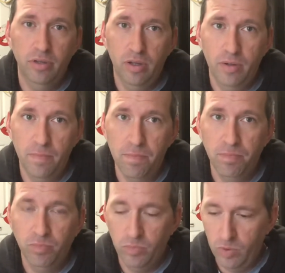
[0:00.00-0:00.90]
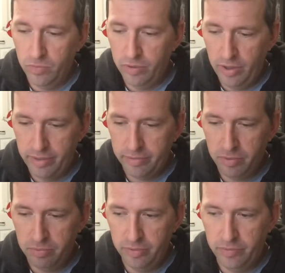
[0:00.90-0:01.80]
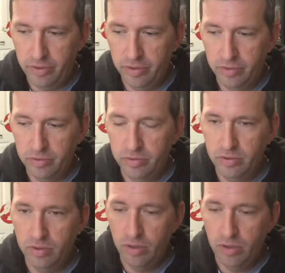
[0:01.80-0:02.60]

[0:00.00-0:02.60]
um, over the last couple of years,